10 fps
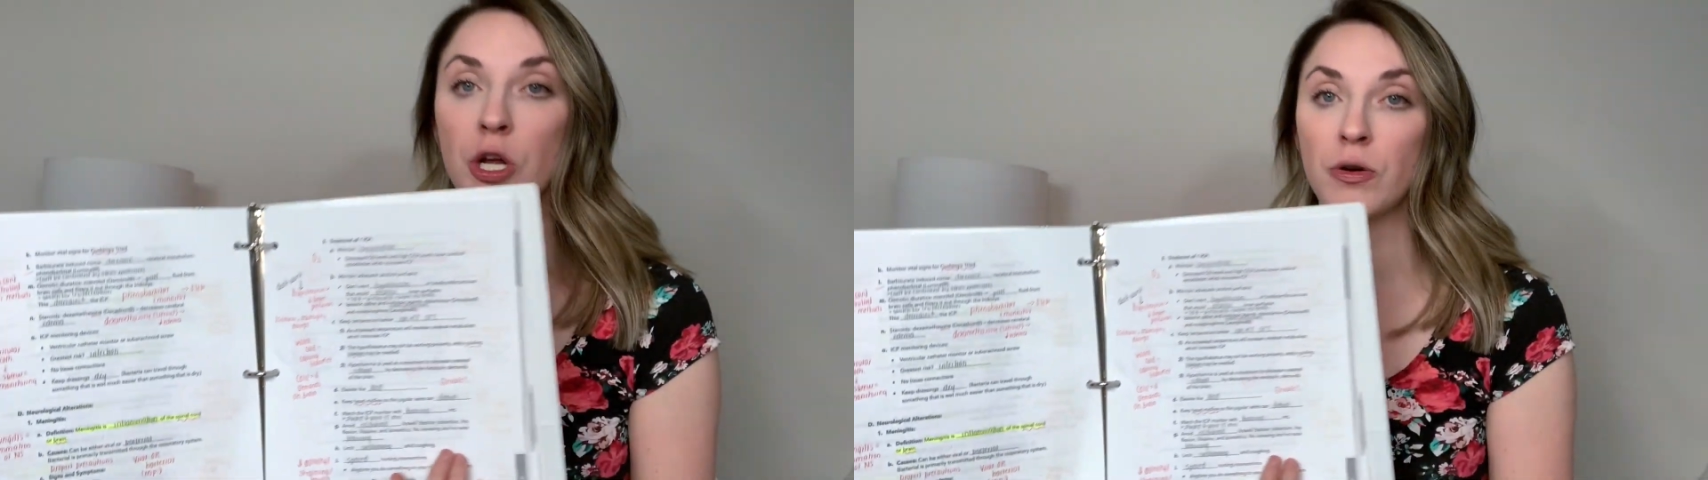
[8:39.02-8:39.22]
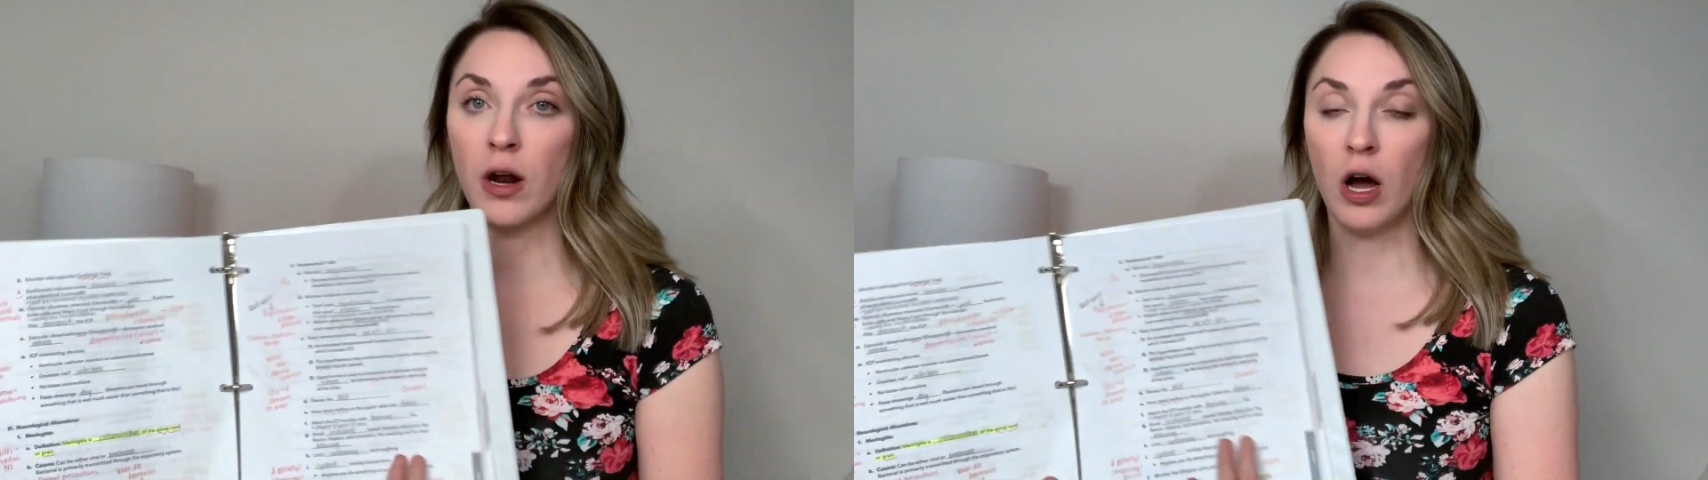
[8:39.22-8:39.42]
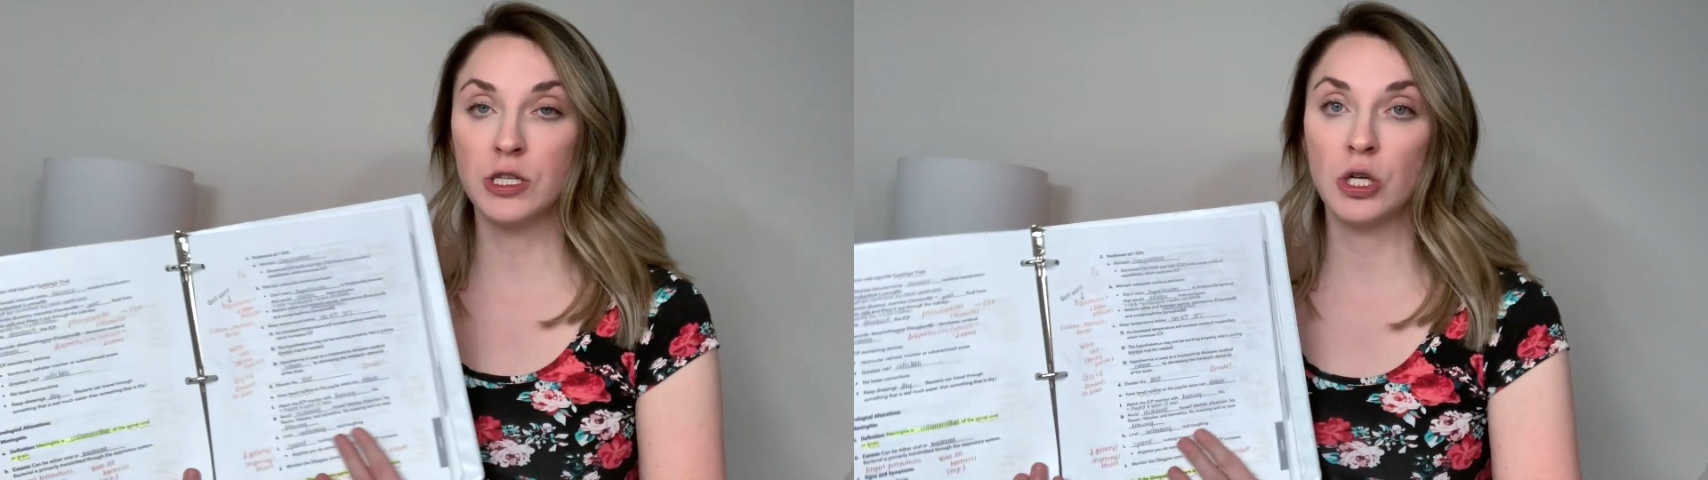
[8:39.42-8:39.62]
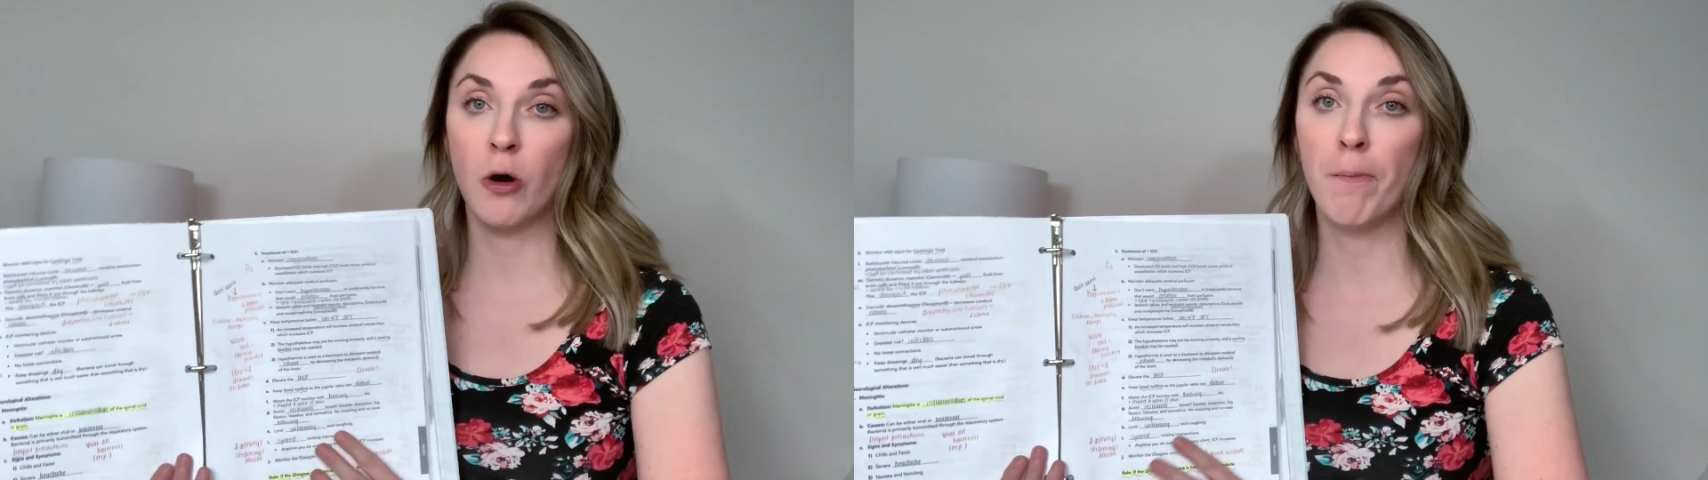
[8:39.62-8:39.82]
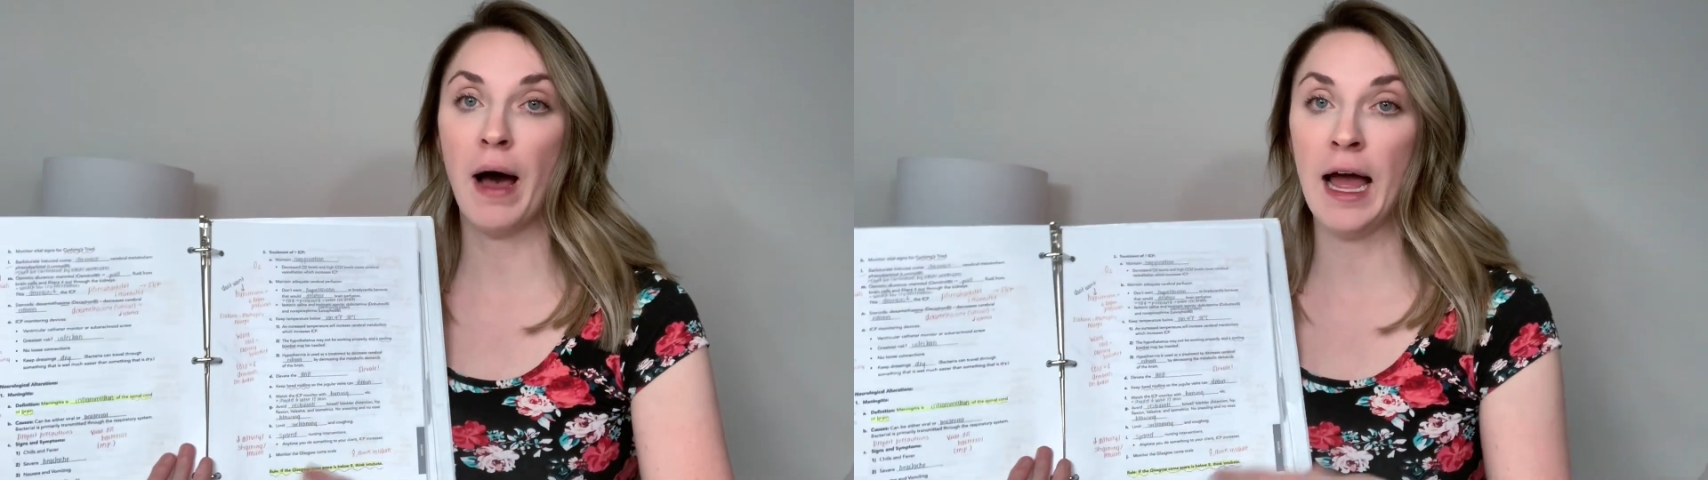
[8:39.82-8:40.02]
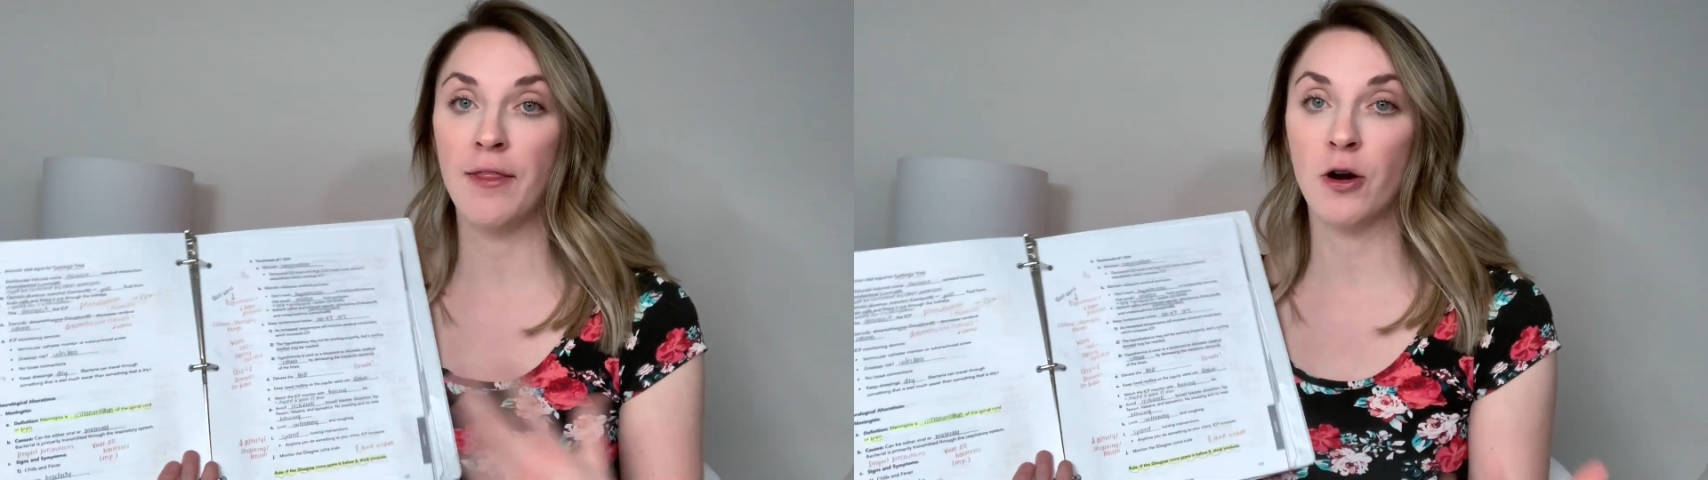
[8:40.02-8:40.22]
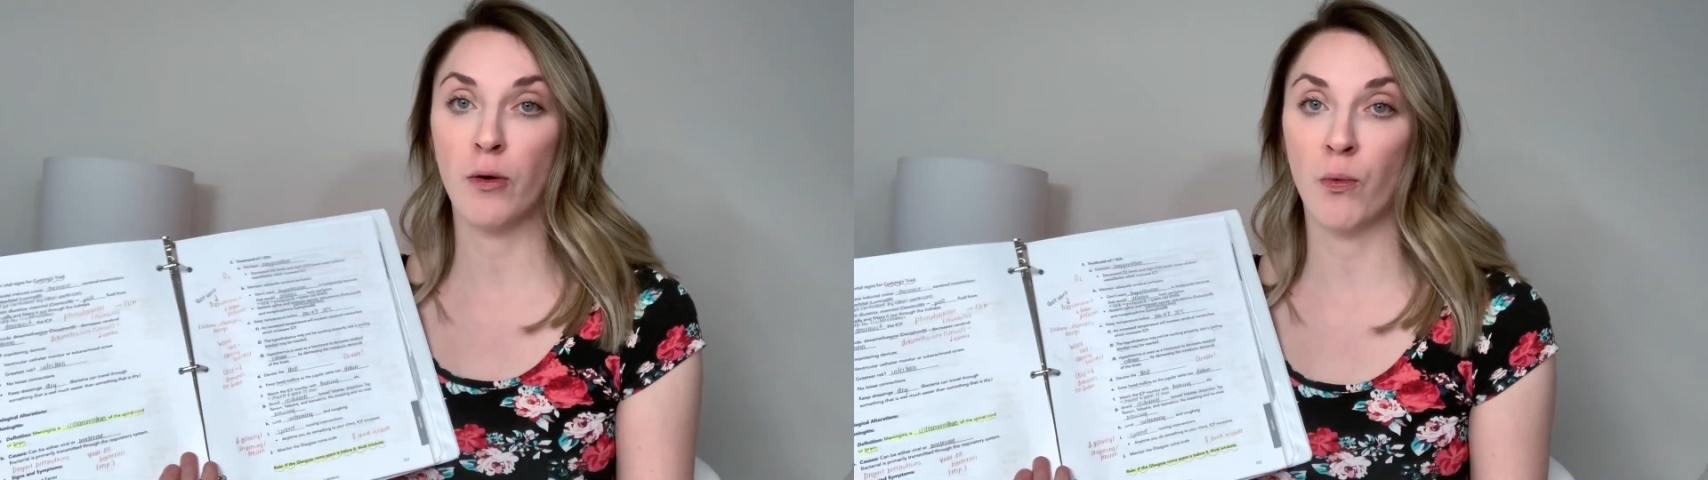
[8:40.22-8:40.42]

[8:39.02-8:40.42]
you can also buy their